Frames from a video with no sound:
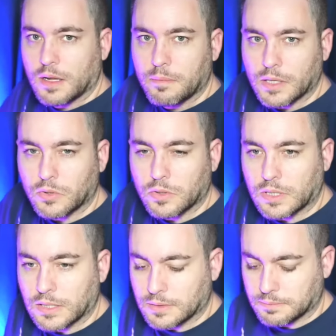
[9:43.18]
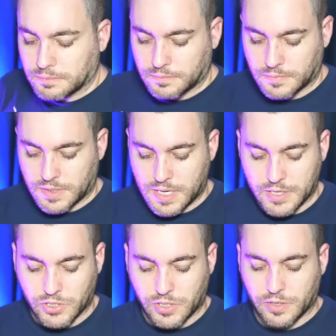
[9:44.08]
my little Gundam
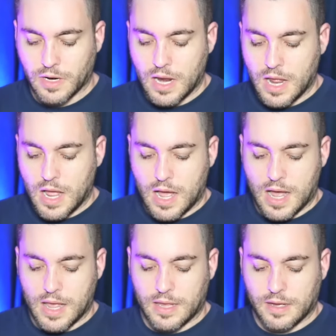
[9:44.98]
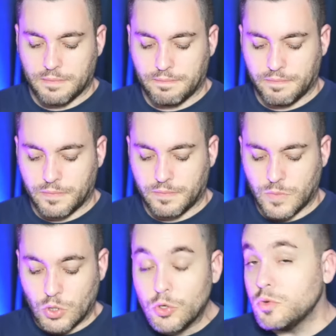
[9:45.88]
stash there. I uh,
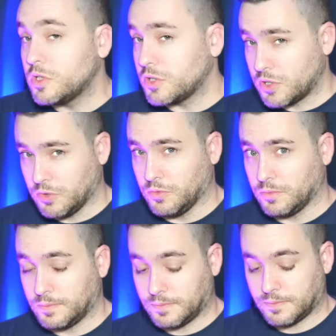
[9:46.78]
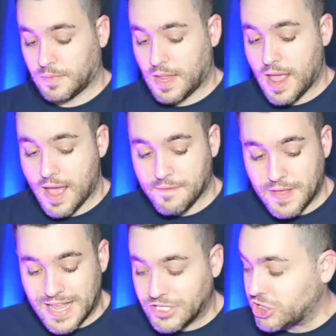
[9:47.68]
used to have
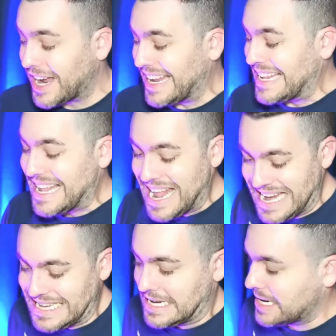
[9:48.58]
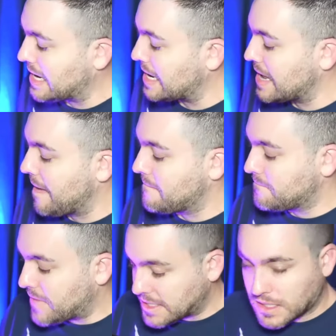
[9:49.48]
a gigantic
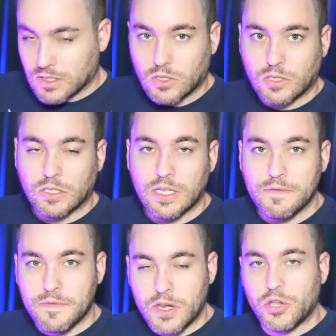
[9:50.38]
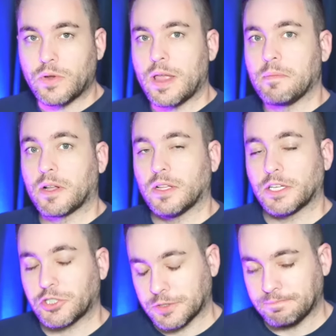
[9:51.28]
physical video game
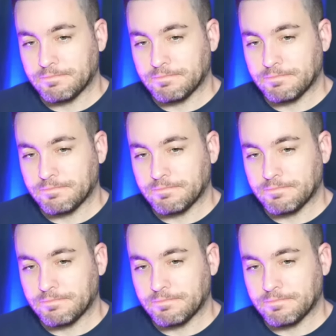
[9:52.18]
collection,